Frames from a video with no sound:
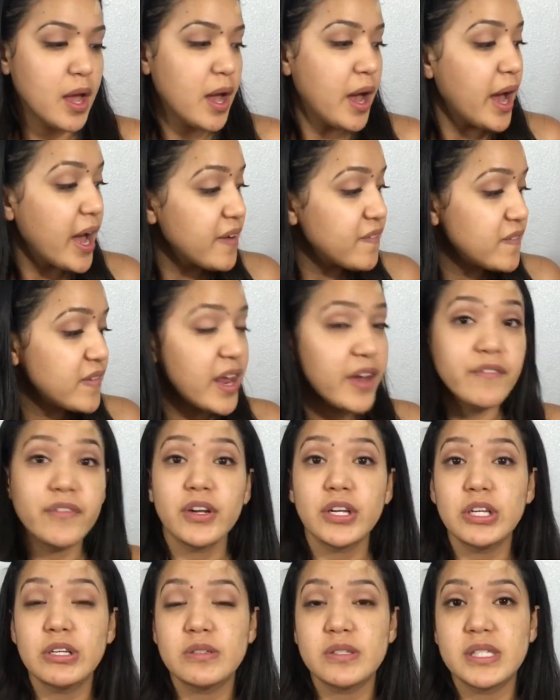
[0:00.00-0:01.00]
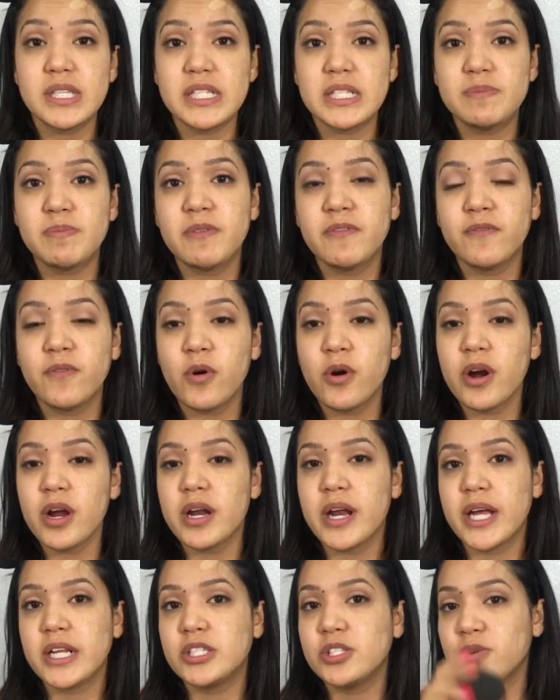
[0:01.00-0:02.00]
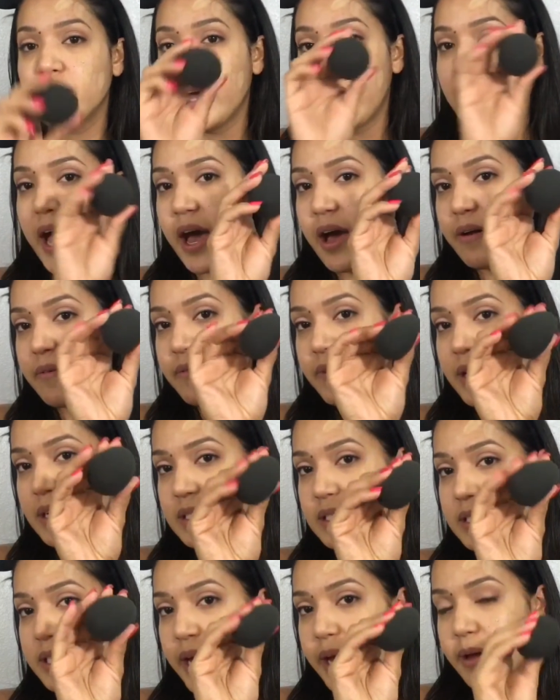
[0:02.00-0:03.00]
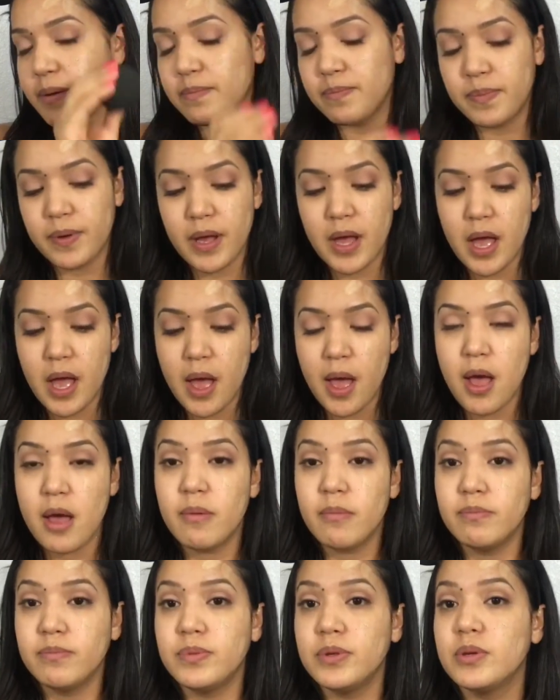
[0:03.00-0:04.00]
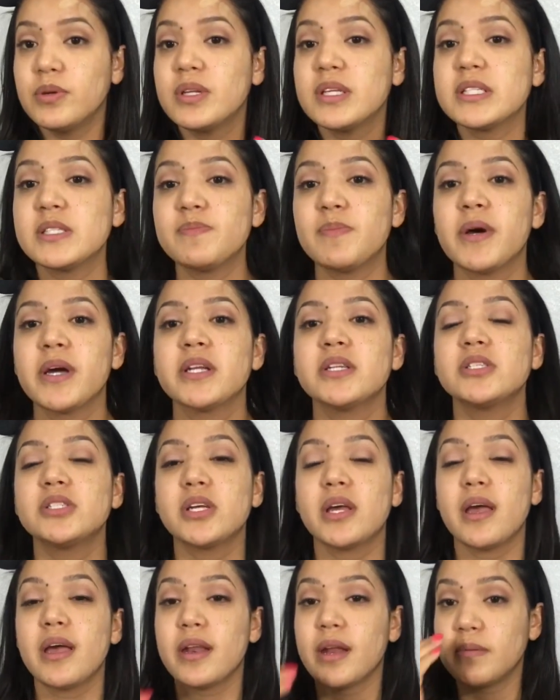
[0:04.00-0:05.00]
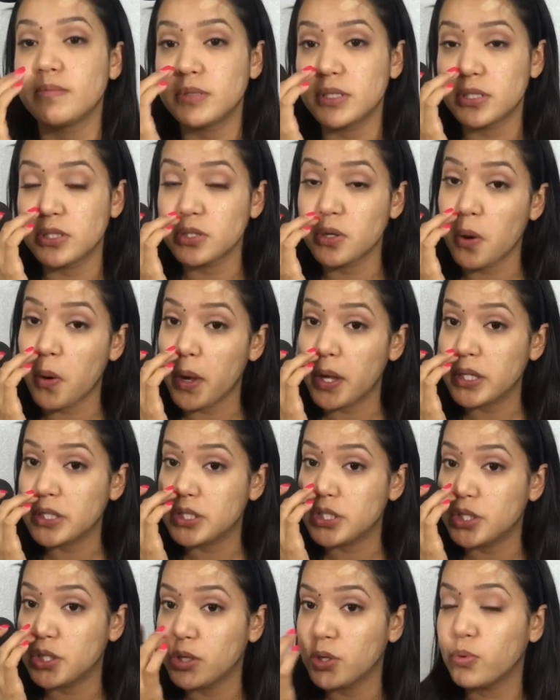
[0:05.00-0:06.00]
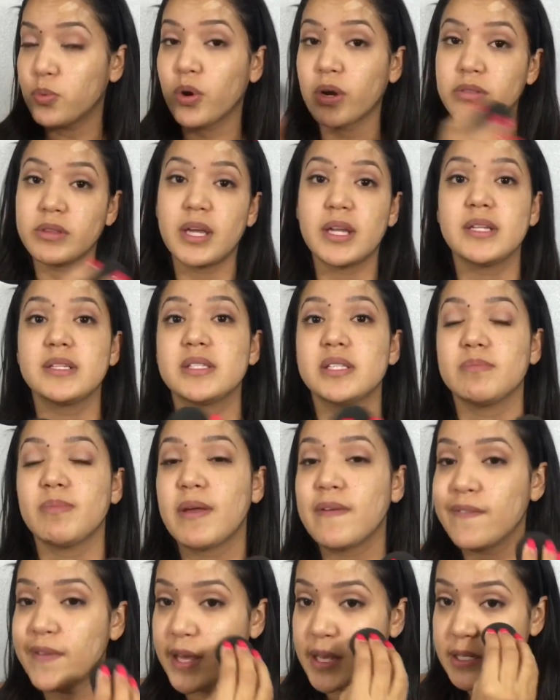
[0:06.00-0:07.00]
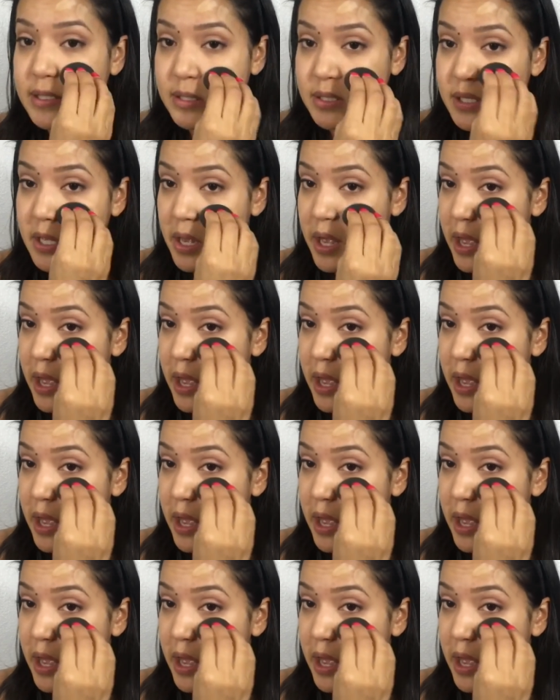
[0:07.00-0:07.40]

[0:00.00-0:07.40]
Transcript: I've never used this before, and I do have a damp beauty sponge, and I'm just going to work that into my face.